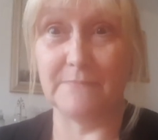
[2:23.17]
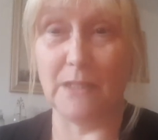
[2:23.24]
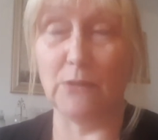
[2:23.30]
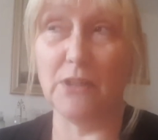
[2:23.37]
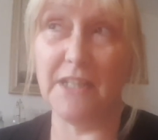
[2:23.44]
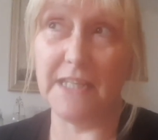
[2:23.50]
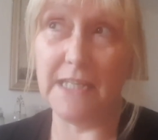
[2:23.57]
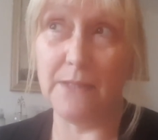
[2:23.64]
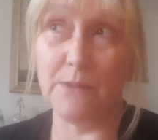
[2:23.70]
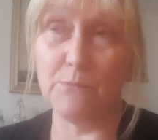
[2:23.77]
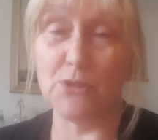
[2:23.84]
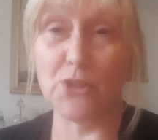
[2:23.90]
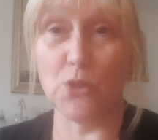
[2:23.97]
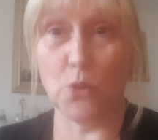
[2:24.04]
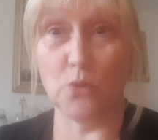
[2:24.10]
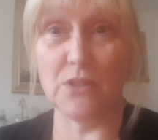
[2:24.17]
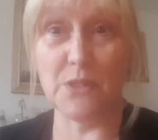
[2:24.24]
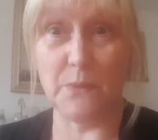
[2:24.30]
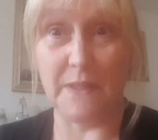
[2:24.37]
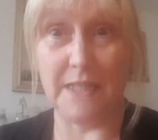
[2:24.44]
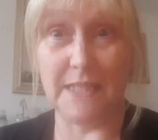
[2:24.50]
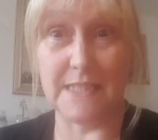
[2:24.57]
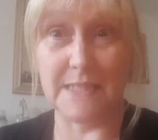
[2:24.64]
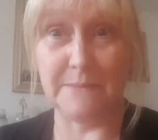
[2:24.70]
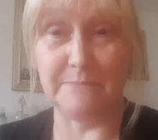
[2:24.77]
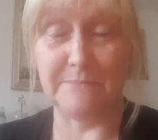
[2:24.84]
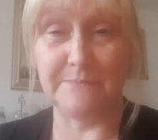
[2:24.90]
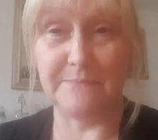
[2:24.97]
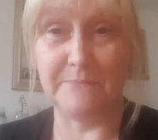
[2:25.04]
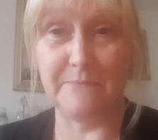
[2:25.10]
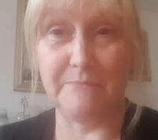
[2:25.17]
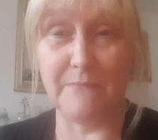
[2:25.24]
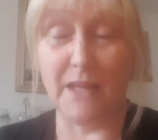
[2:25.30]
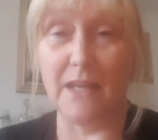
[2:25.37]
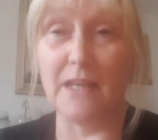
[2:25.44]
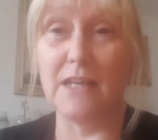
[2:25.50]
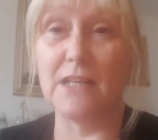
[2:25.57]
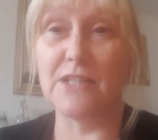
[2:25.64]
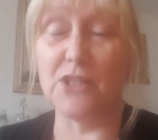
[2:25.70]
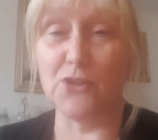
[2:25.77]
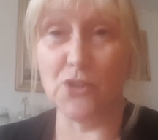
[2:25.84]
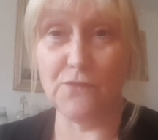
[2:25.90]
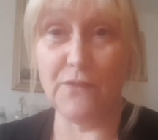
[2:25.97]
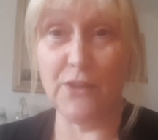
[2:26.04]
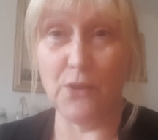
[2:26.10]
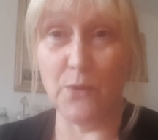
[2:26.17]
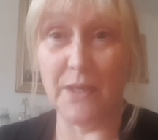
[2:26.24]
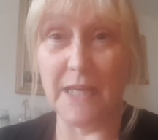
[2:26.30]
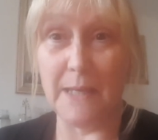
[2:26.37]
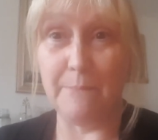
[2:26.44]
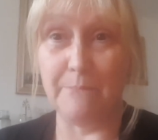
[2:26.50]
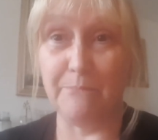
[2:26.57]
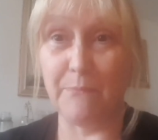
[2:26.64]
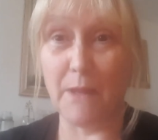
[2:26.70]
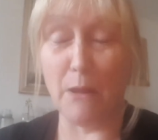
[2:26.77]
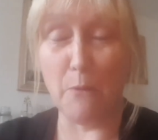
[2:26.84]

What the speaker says: I'm going to keep them short and sweet. So just for you, Kim.